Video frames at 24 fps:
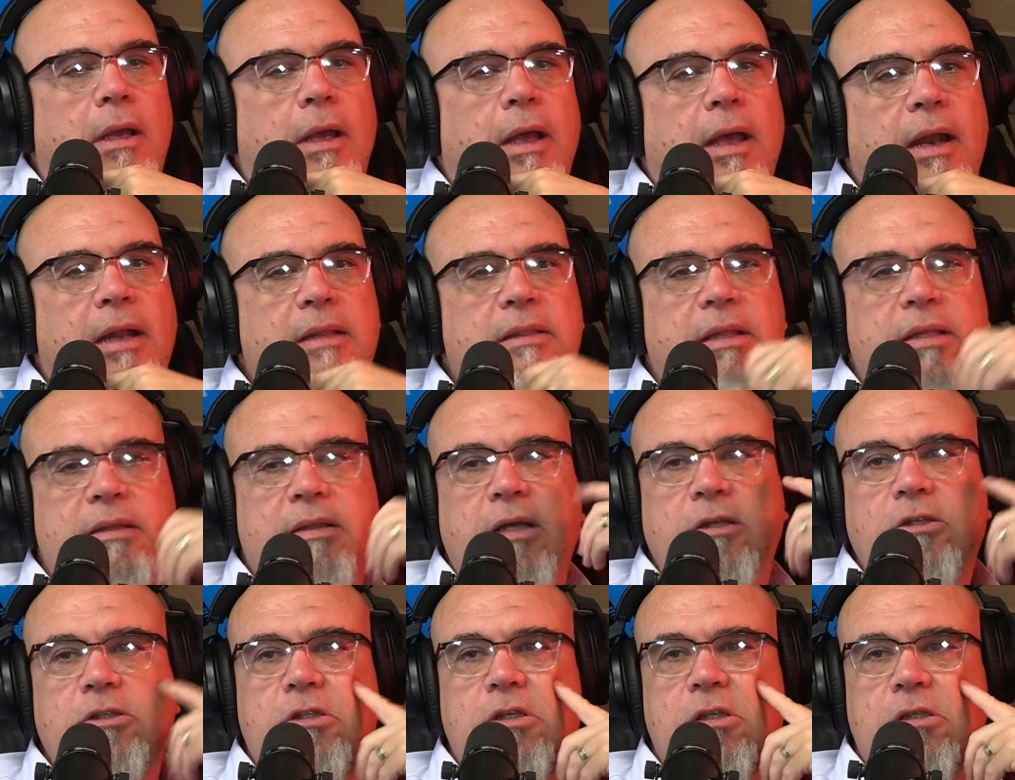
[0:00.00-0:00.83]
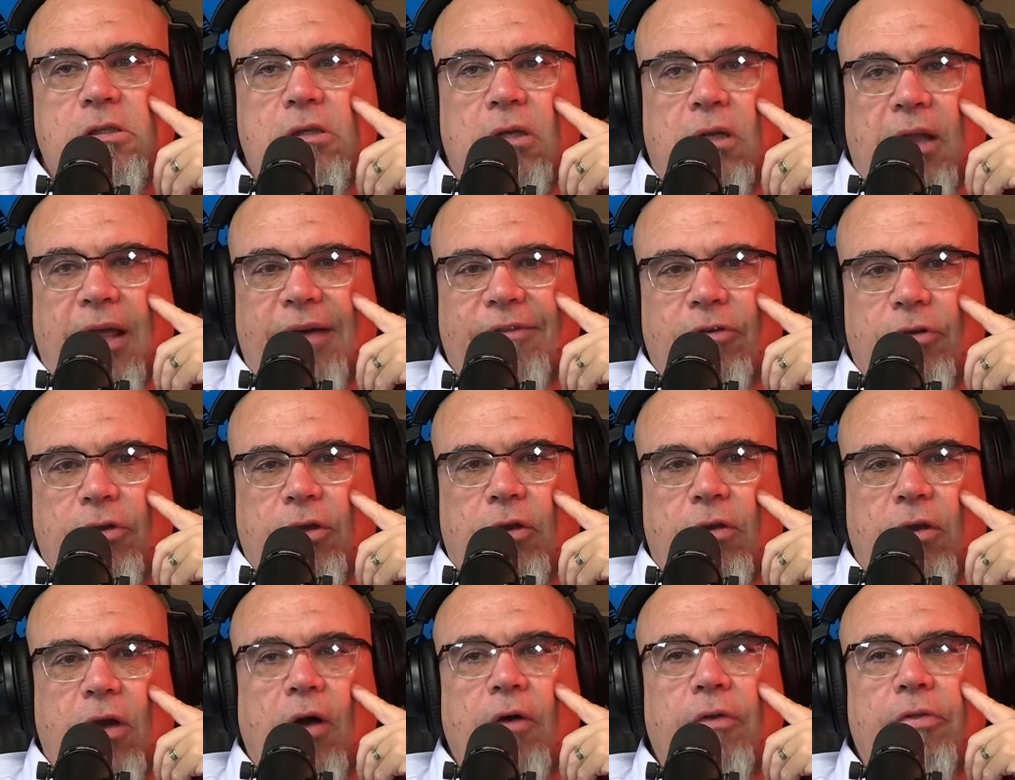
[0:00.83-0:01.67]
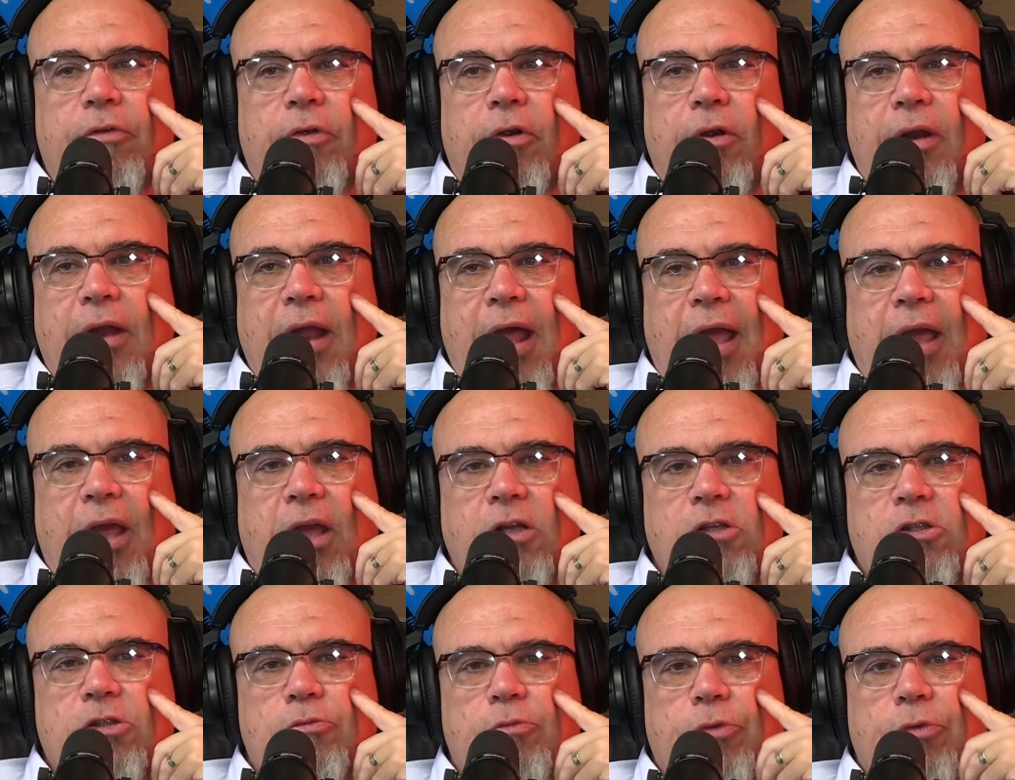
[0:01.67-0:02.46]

And I think that's just a level you go through in age.